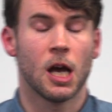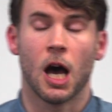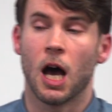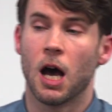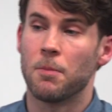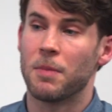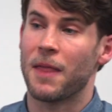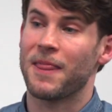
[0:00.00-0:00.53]

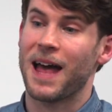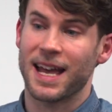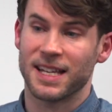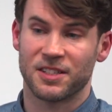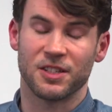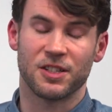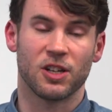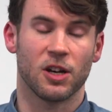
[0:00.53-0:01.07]
And that
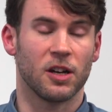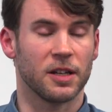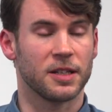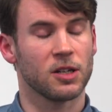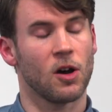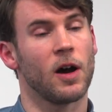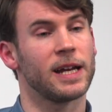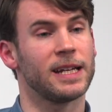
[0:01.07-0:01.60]
is to turn a
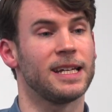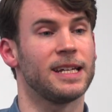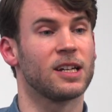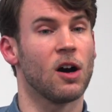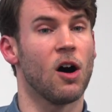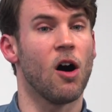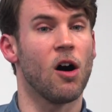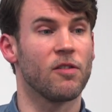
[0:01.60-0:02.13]
tiny
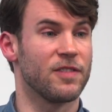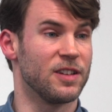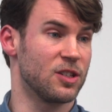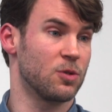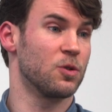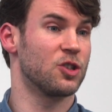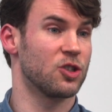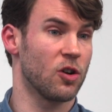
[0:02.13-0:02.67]
calf
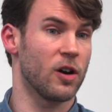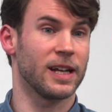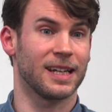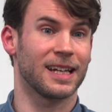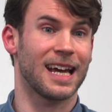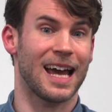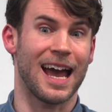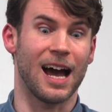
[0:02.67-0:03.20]
into a
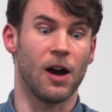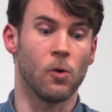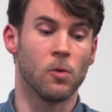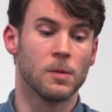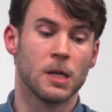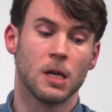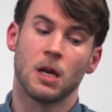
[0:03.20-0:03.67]
giant cow.